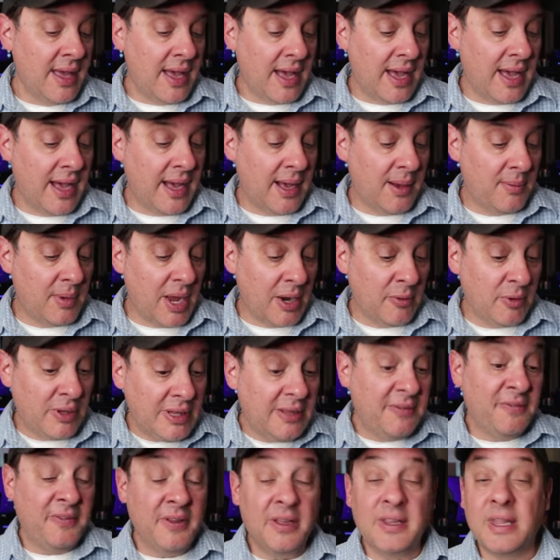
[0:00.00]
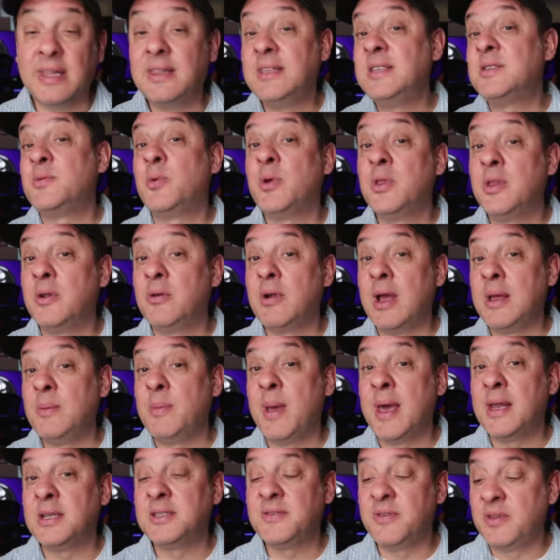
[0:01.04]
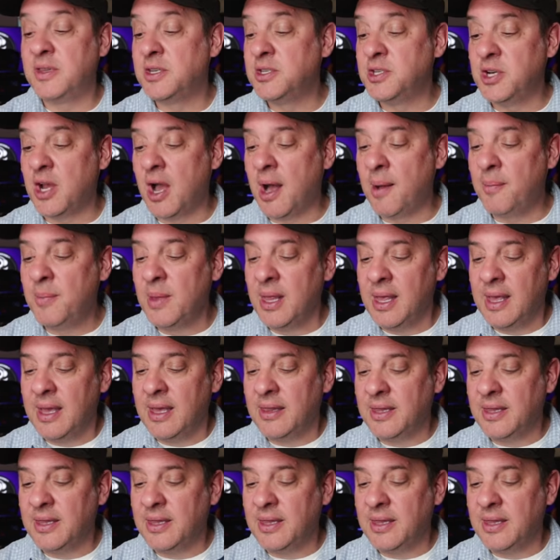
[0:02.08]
Um, I really feel that these were the right pedals for the job.